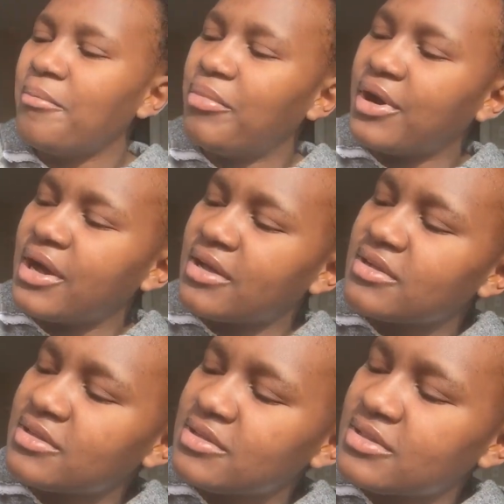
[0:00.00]
But
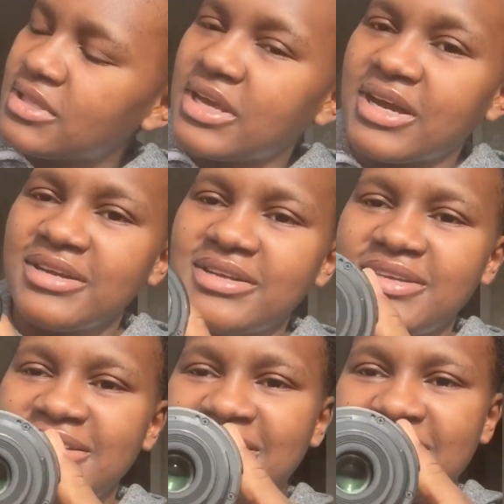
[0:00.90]
yeah,
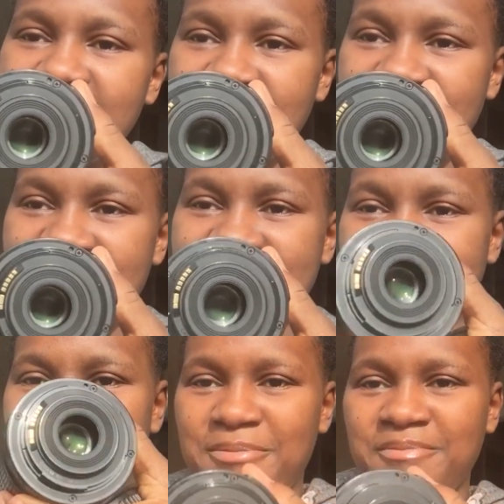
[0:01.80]

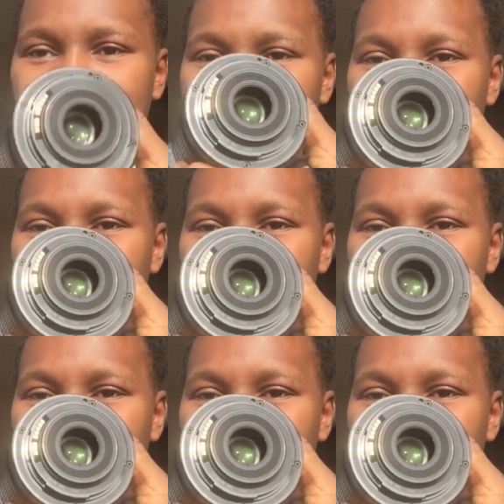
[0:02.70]
same.